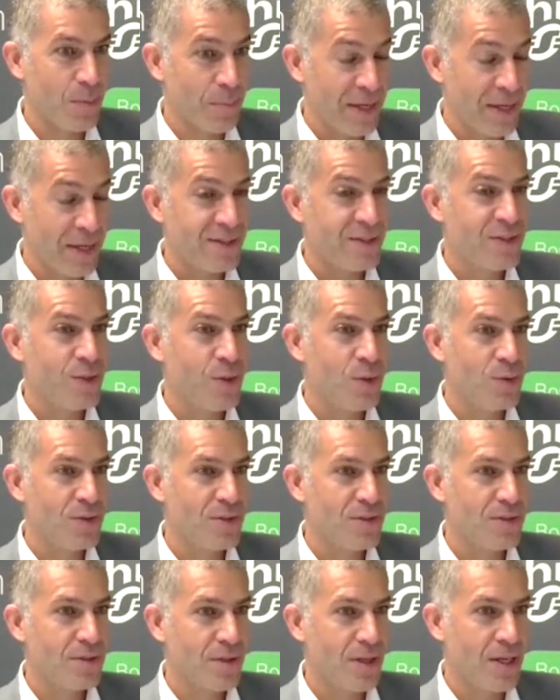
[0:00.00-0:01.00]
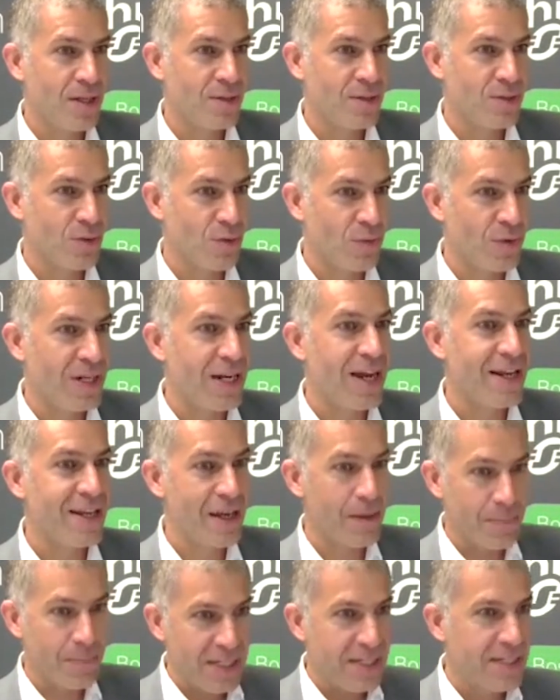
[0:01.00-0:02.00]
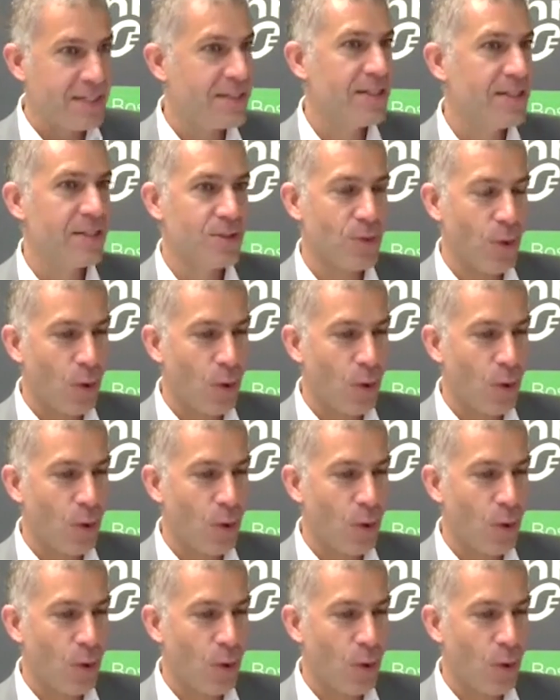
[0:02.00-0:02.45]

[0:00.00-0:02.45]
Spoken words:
maintenance and the reliabilities,